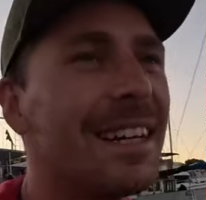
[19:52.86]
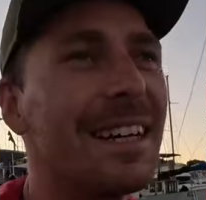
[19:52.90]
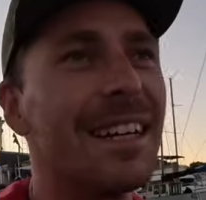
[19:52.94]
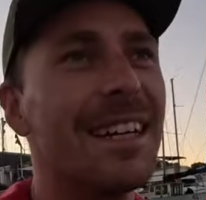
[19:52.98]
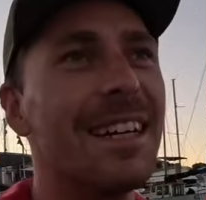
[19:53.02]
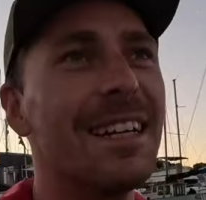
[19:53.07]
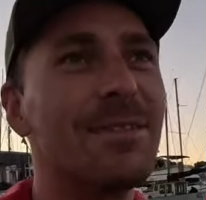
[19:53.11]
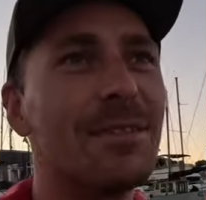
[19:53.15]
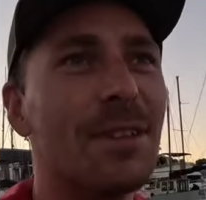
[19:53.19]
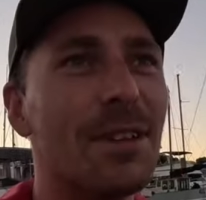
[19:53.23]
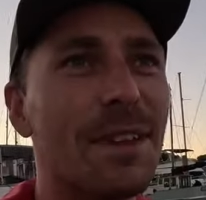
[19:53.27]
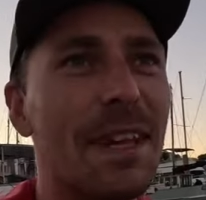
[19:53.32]

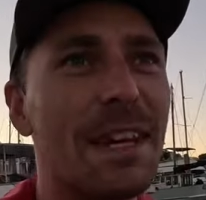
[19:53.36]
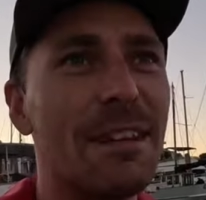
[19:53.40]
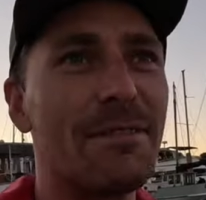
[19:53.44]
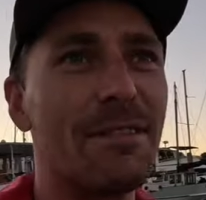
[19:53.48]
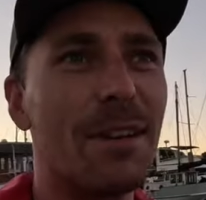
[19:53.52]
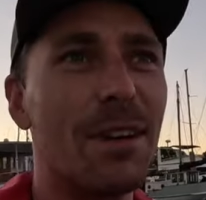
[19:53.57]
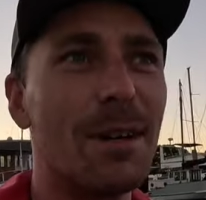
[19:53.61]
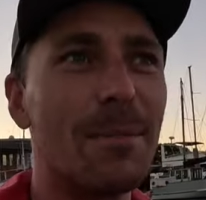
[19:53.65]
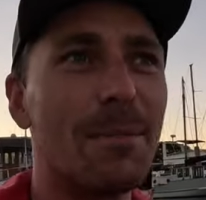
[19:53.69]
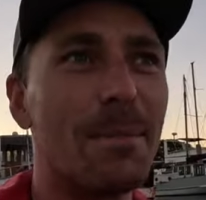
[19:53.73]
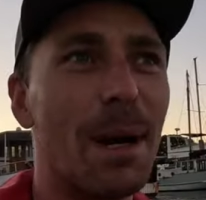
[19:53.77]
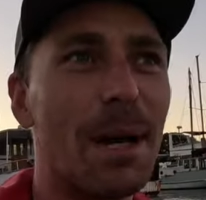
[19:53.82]
Lived on that
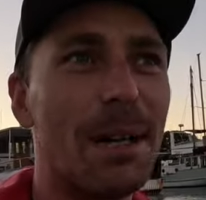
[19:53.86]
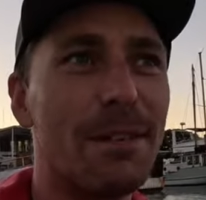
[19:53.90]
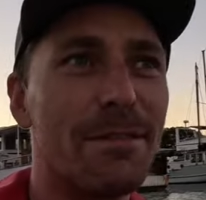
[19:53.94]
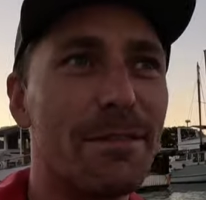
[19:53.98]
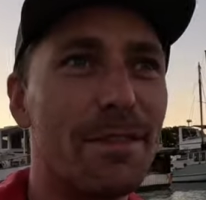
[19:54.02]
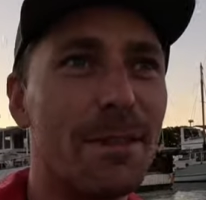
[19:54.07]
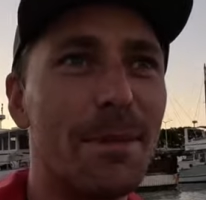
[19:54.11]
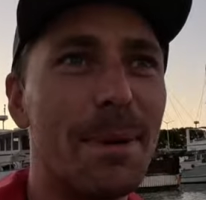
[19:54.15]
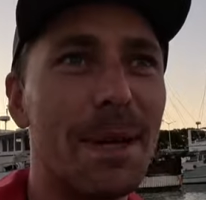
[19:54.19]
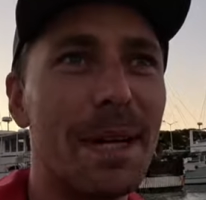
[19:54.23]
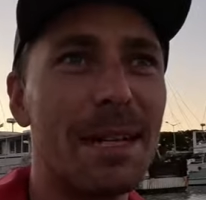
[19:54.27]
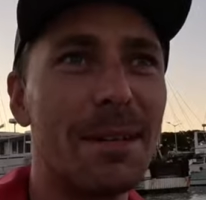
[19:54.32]
for, boat
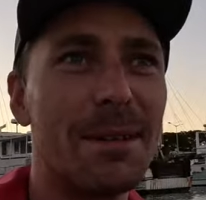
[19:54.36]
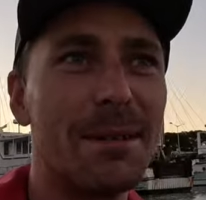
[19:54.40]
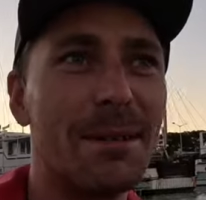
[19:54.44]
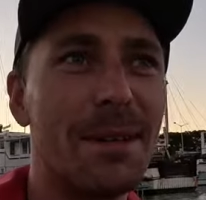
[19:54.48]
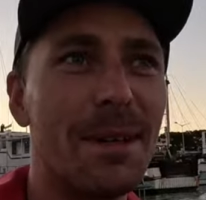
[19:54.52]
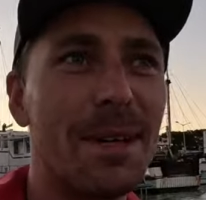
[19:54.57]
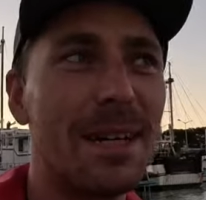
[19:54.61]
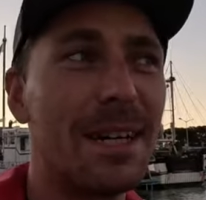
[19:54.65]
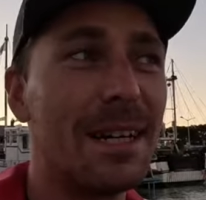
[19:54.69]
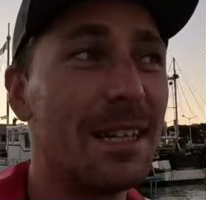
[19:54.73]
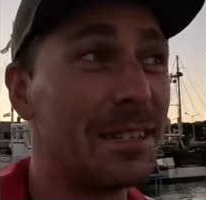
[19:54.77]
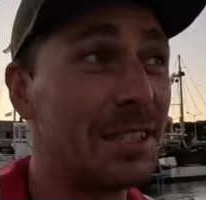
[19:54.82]
for about a,
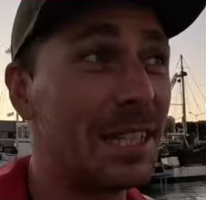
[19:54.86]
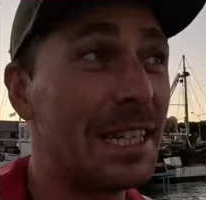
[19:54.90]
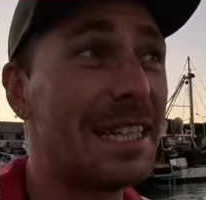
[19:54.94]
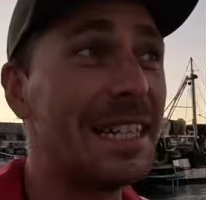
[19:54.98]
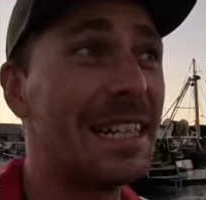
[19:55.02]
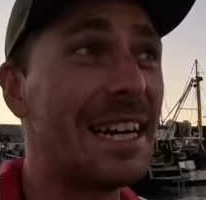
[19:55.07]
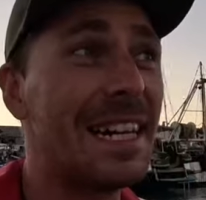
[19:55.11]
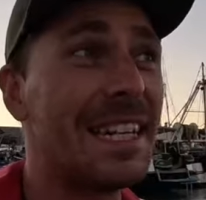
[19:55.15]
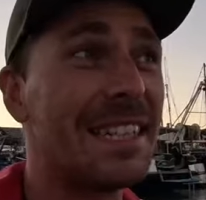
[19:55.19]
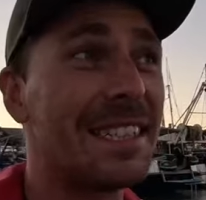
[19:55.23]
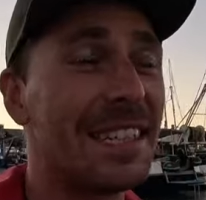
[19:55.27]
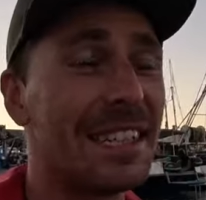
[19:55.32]
uh, 10
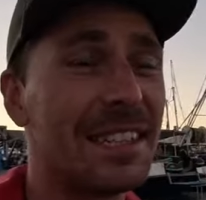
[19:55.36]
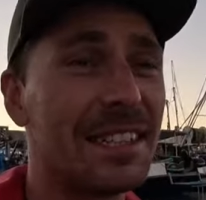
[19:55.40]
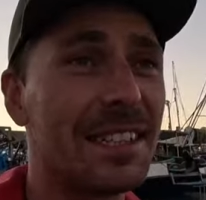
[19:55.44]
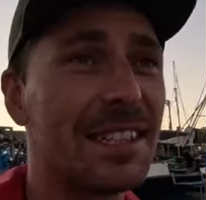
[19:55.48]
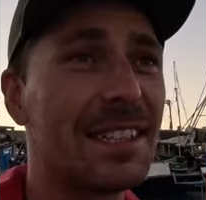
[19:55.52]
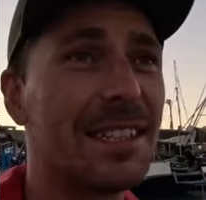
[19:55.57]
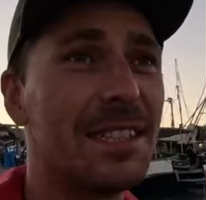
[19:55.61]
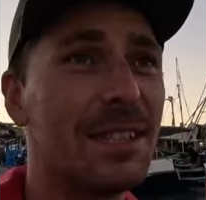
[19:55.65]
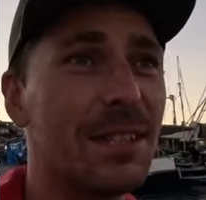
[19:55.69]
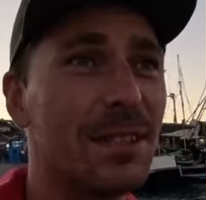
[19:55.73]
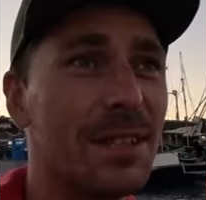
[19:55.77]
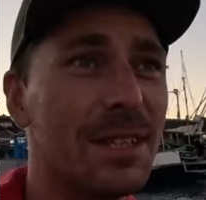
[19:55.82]
days,
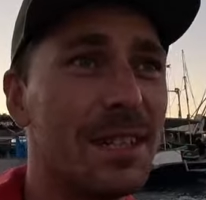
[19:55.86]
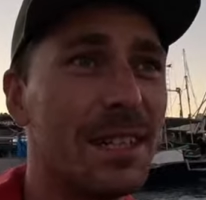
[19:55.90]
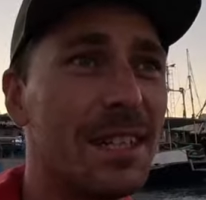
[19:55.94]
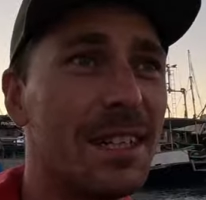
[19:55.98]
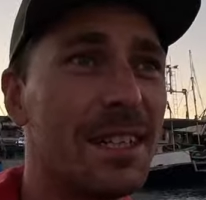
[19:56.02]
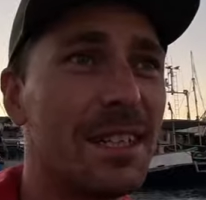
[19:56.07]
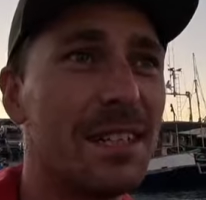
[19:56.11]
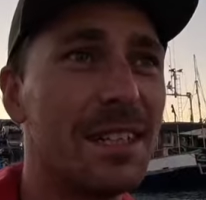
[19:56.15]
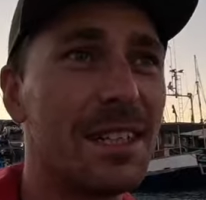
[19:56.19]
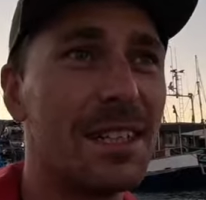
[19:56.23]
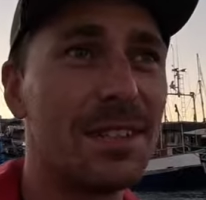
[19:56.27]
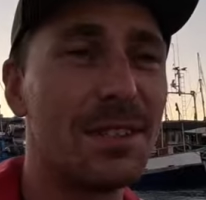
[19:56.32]
actually, doing
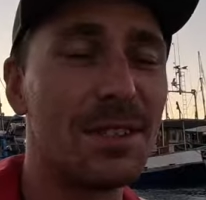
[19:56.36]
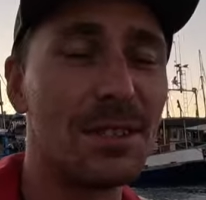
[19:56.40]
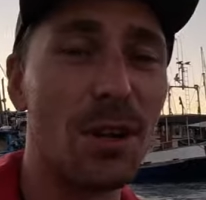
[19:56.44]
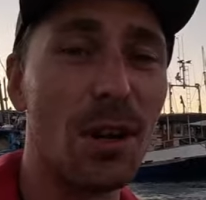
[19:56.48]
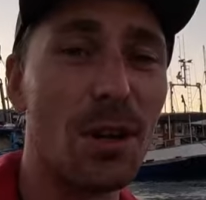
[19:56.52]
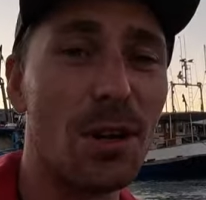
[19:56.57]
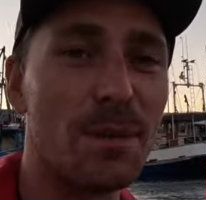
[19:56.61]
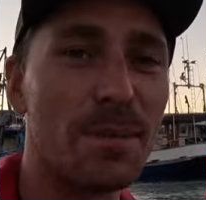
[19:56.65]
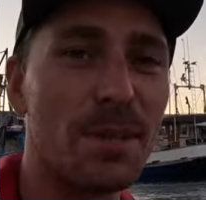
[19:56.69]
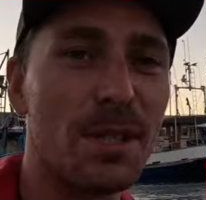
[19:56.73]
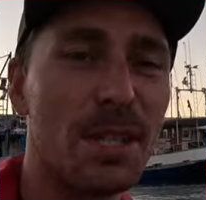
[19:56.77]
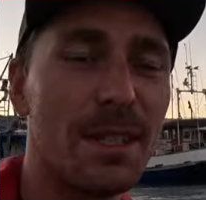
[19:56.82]
a
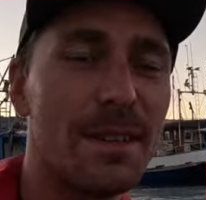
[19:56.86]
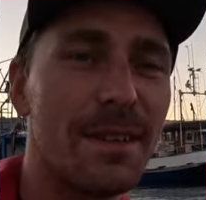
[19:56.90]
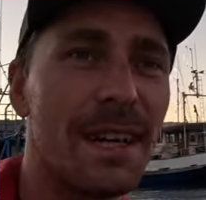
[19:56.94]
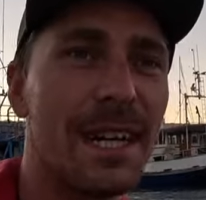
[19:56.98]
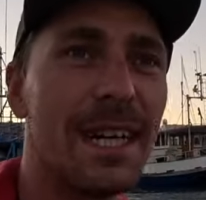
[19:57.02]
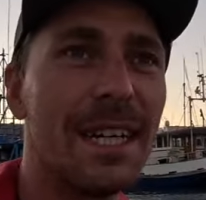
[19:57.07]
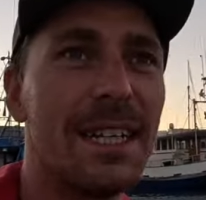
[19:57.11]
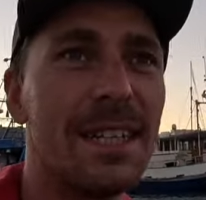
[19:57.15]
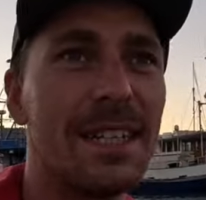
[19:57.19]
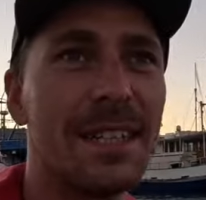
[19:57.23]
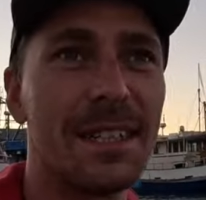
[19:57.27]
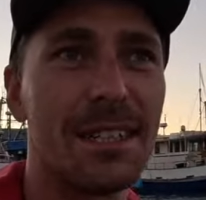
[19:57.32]
scallop
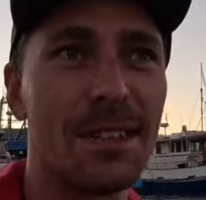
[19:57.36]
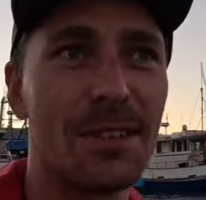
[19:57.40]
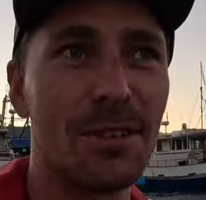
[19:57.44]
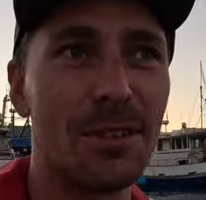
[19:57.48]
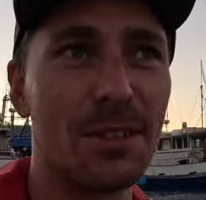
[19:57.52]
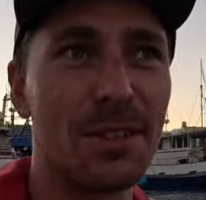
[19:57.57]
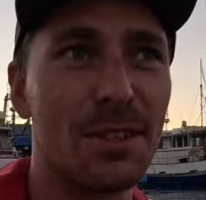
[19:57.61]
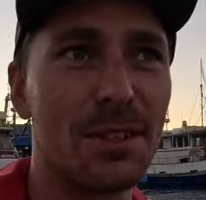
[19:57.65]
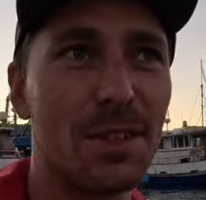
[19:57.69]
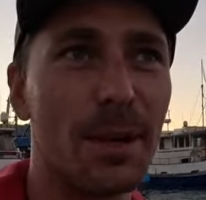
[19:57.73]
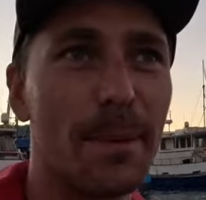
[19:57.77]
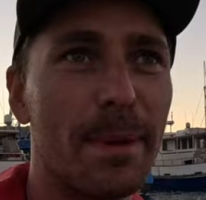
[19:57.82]
survey
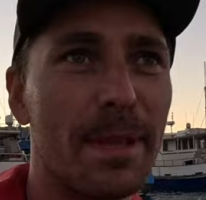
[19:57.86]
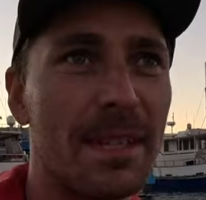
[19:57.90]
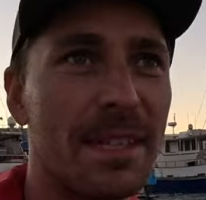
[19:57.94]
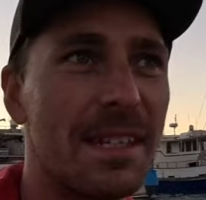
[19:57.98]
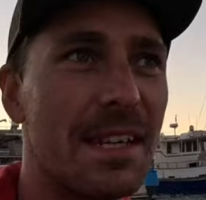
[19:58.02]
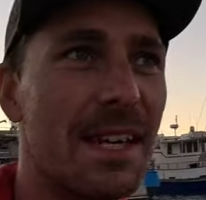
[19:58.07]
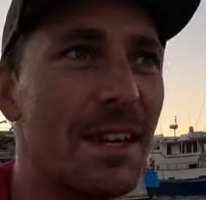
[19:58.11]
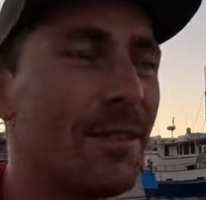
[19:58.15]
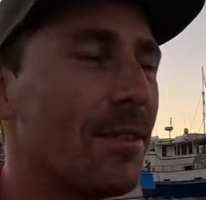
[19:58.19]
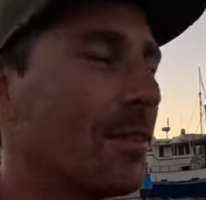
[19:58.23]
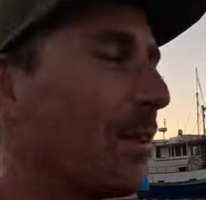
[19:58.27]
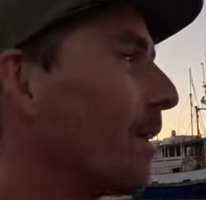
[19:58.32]
across the top of the
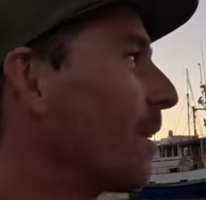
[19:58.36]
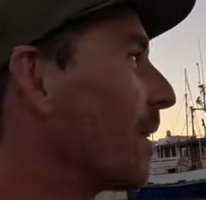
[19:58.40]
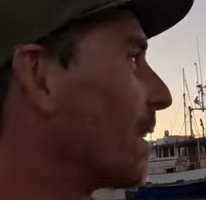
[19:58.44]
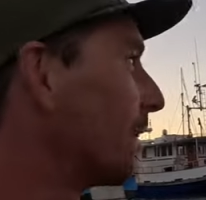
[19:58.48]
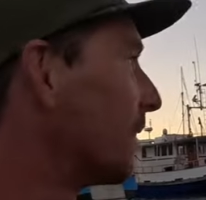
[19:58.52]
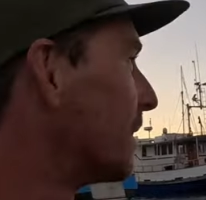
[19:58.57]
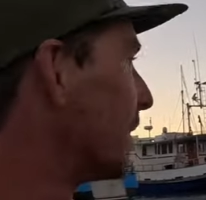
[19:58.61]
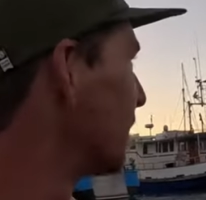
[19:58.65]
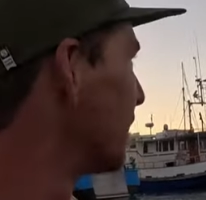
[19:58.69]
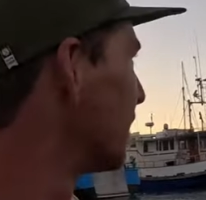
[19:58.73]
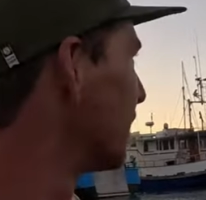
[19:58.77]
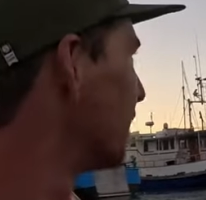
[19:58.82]
South
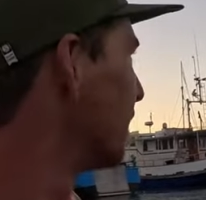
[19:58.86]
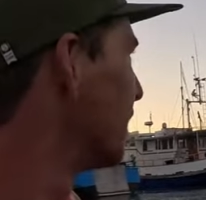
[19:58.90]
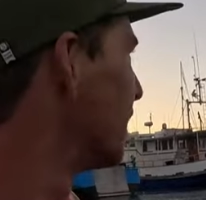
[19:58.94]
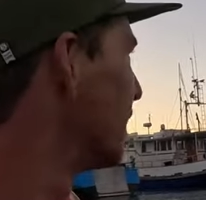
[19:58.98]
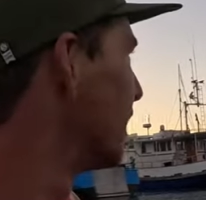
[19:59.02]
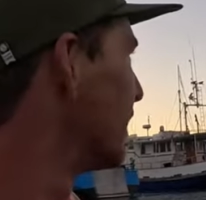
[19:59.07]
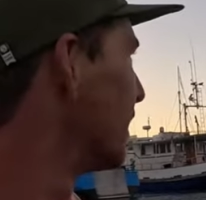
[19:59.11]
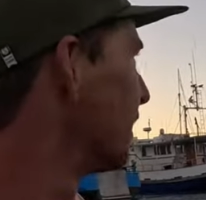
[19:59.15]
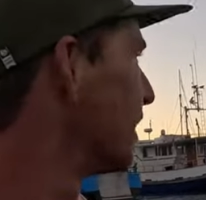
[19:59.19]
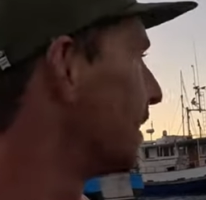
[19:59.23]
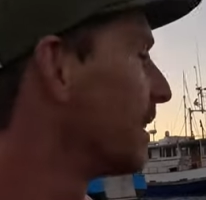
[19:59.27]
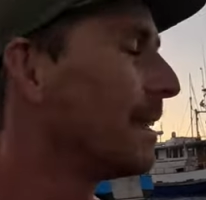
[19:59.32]
Island.
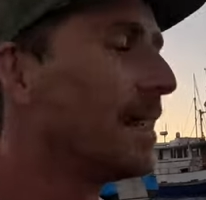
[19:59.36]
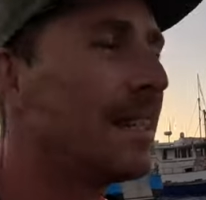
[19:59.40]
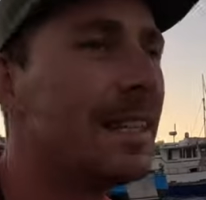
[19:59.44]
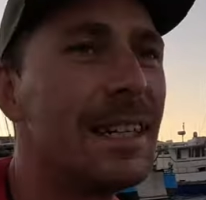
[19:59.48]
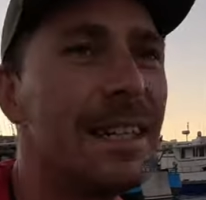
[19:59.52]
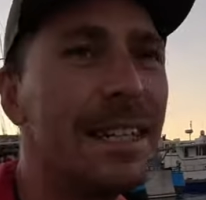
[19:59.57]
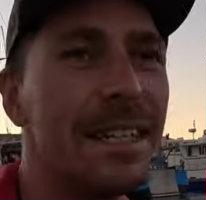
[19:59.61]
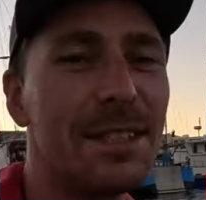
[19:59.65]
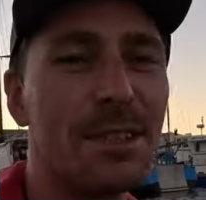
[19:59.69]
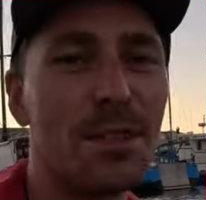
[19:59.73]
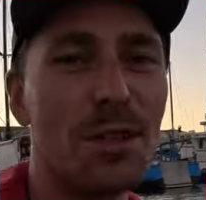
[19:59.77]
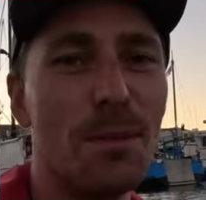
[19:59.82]

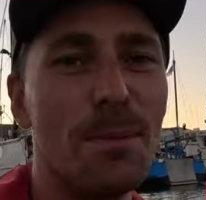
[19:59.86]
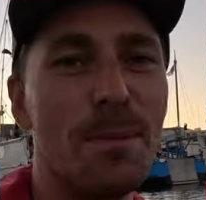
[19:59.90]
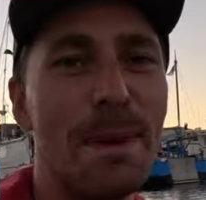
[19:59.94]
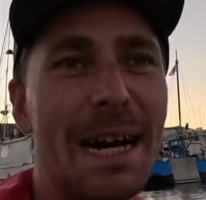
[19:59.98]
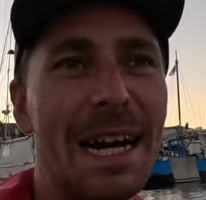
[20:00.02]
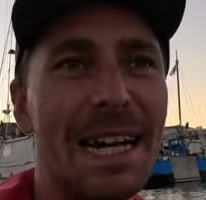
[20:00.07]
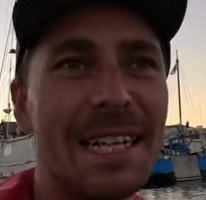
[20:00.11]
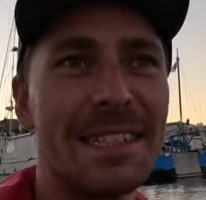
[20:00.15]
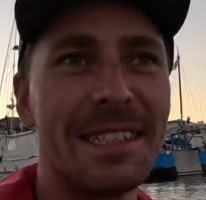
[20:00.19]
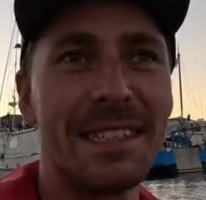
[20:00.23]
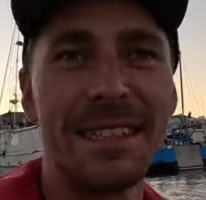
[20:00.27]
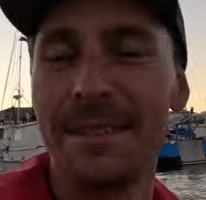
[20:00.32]
He's a good
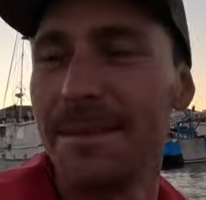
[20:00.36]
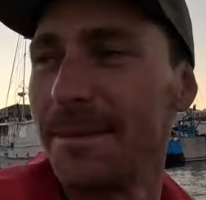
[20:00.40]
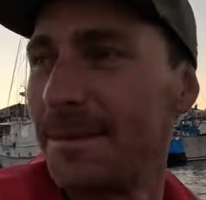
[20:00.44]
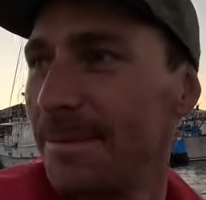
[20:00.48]
bastard.